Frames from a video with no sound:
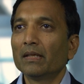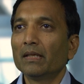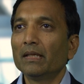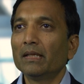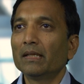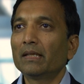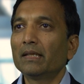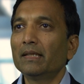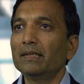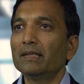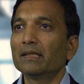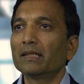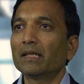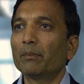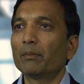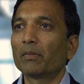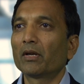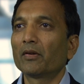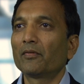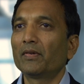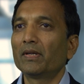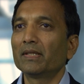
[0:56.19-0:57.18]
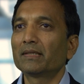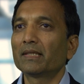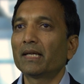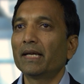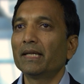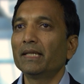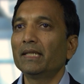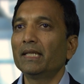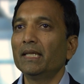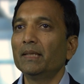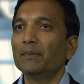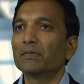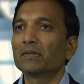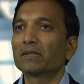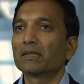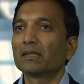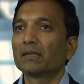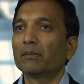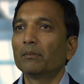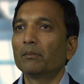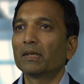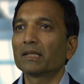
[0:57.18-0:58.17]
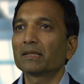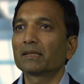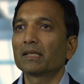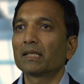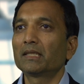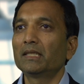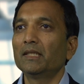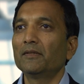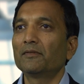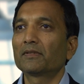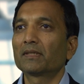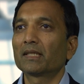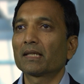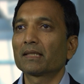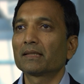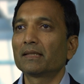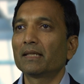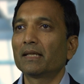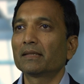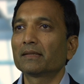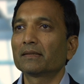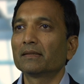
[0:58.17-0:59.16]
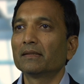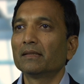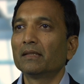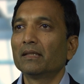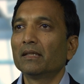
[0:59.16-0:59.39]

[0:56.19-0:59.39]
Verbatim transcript: Increasing number of design teams must achieve success